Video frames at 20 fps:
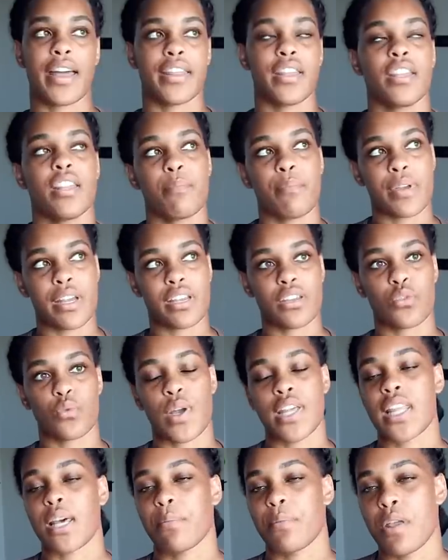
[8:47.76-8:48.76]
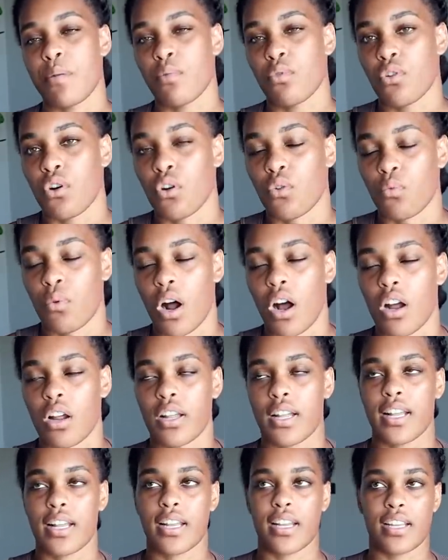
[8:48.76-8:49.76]
think the biggest way that people go
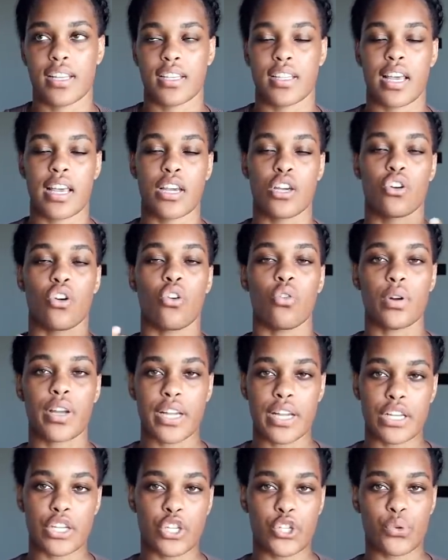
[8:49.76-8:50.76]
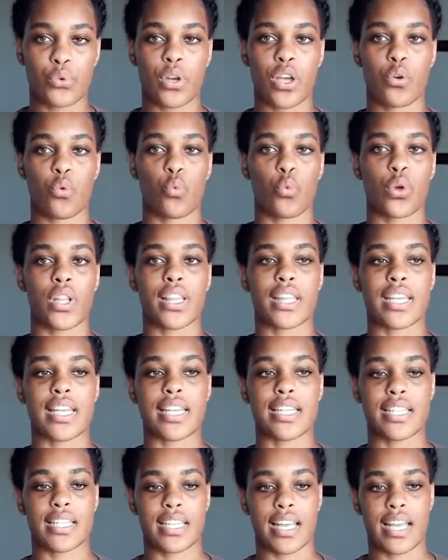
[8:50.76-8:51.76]
wrong is they go into it with the
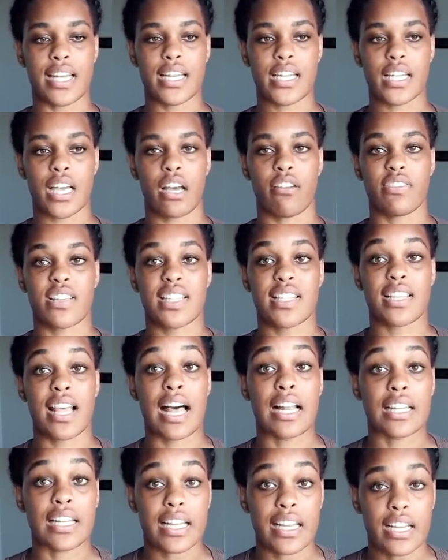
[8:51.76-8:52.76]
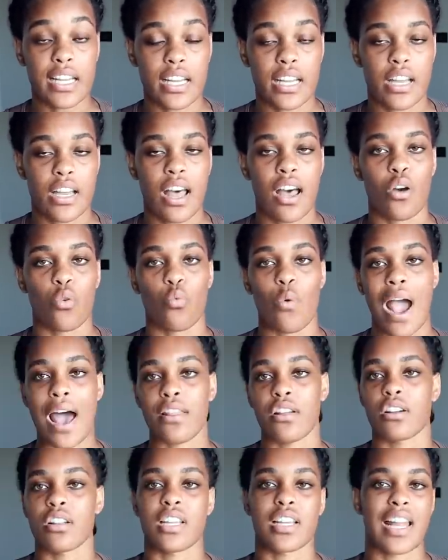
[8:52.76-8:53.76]
intent of selling
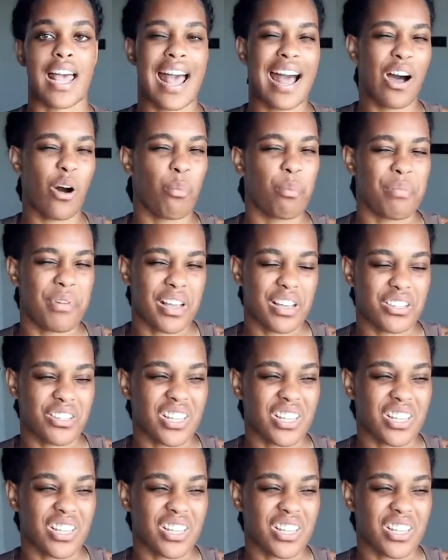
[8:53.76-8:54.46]
rather than helping.